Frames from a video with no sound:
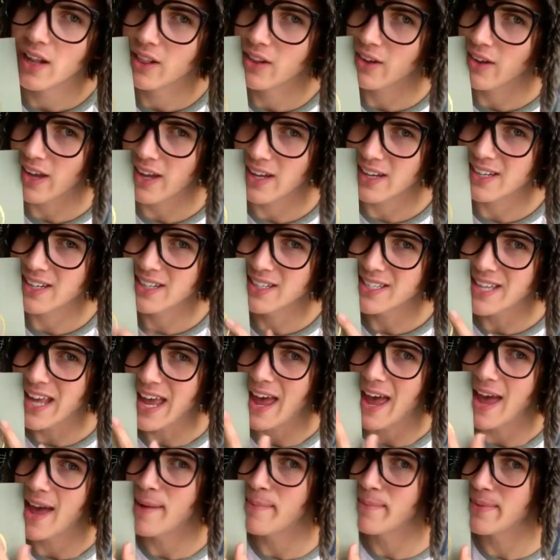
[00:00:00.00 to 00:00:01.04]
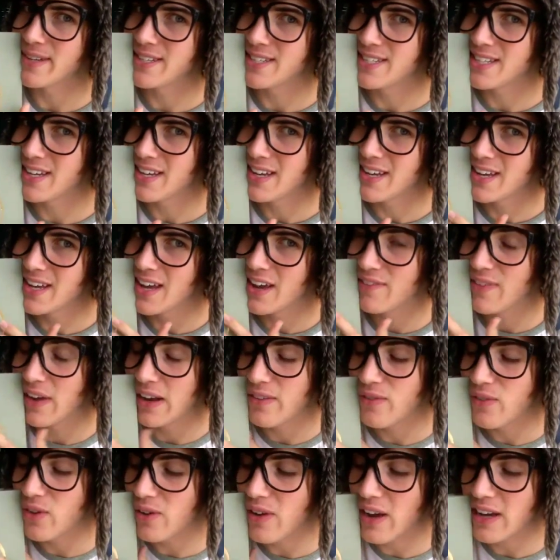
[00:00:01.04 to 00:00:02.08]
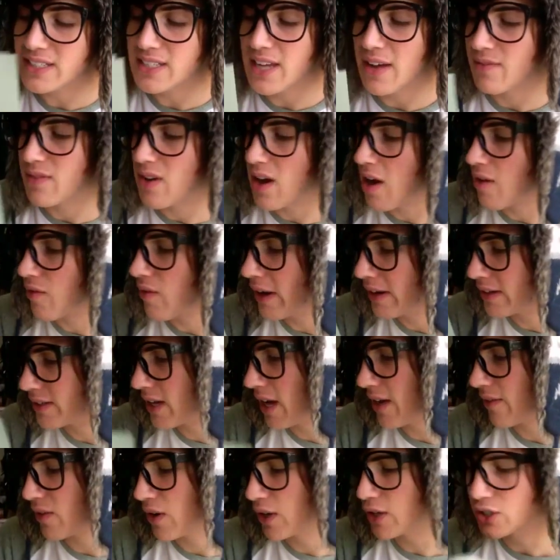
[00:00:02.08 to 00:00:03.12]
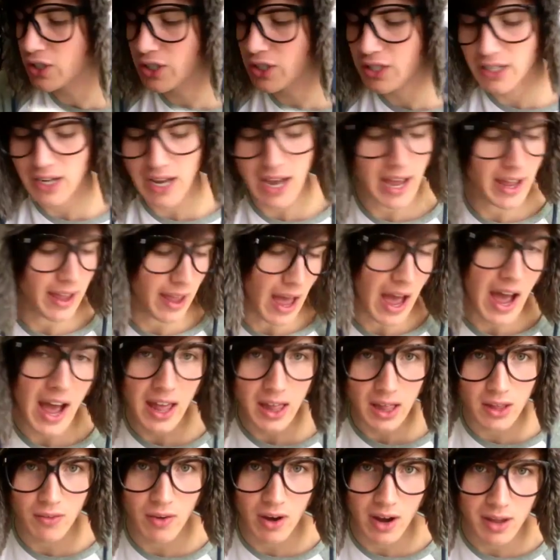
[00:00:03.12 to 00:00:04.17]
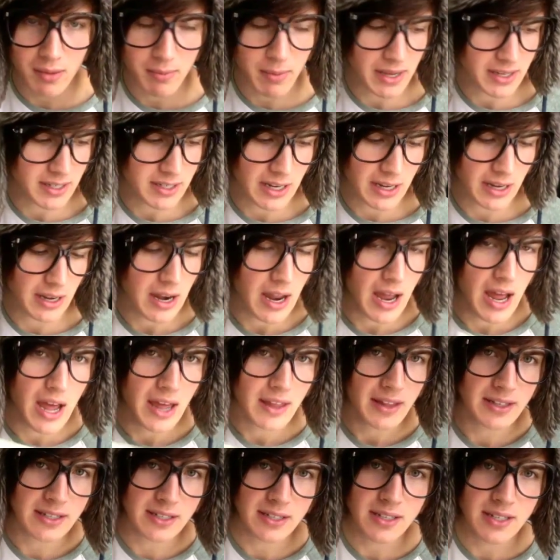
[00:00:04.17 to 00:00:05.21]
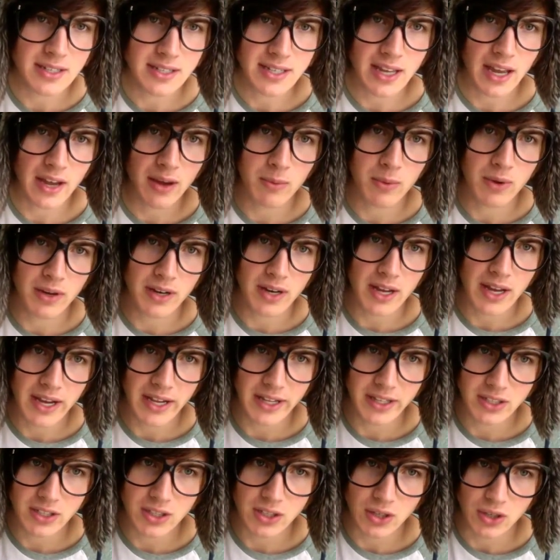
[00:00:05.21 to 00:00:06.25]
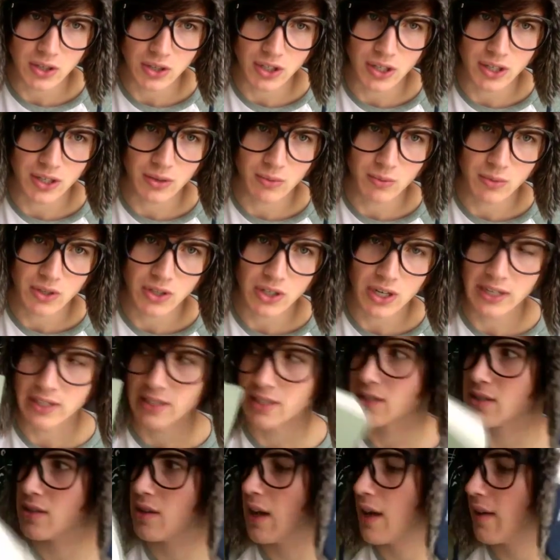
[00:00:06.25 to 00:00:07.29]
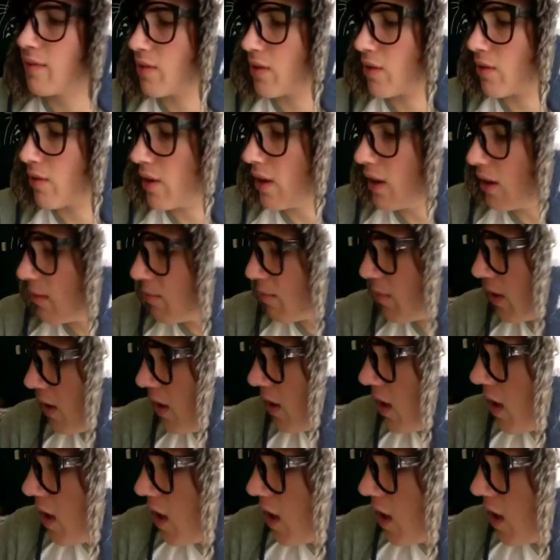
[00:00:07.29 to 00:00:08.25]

Look at it's Amity. If any of you guys have not read Divergent, I highly recommend it. This is the second one, Insurgent, which I still have to read, but